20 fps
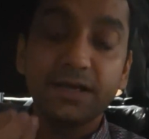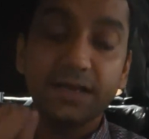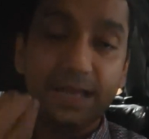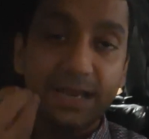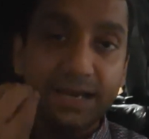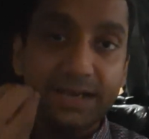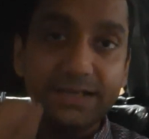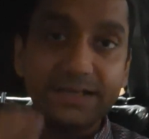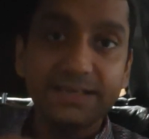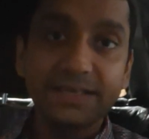
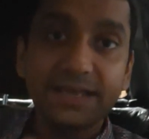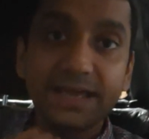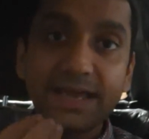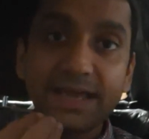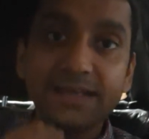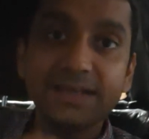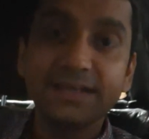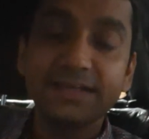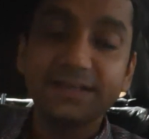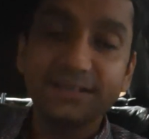
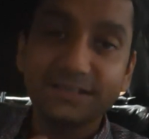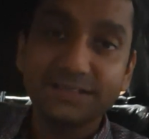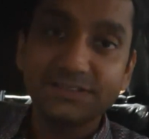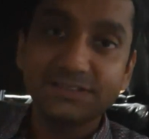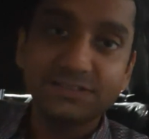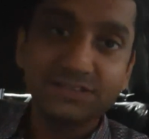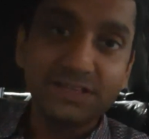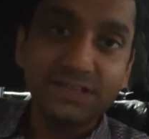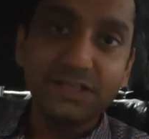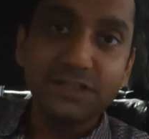entire
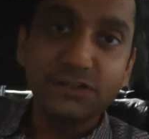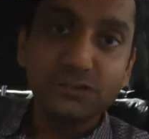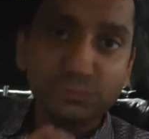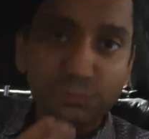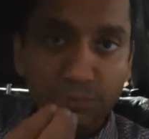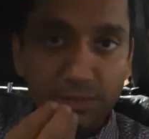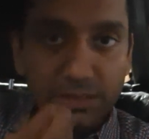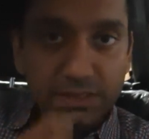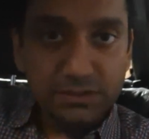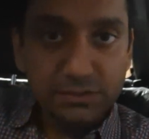industry is
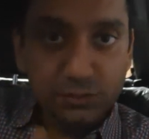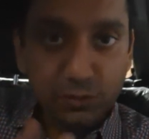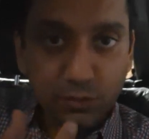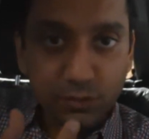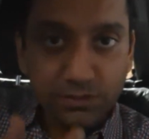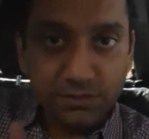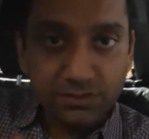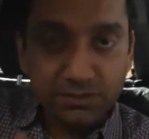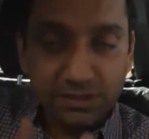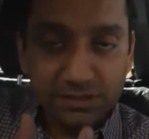based
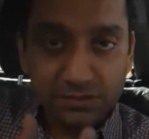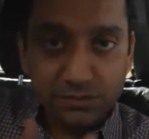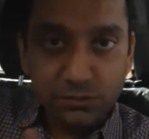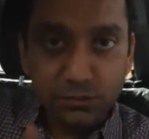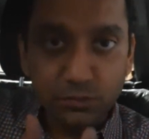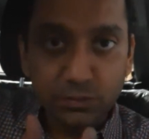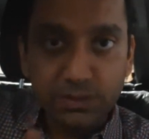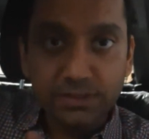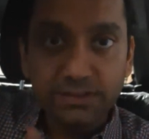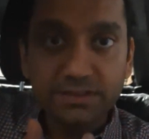on just
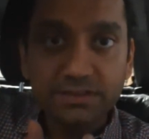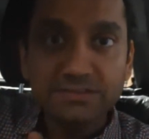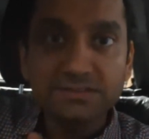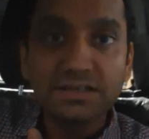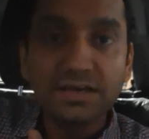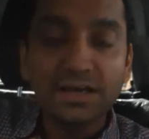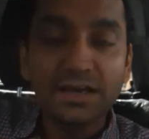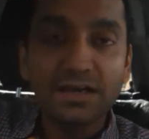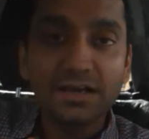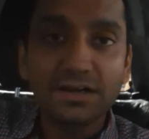one
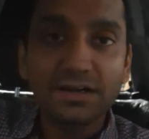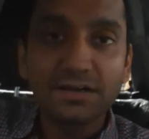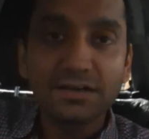desire,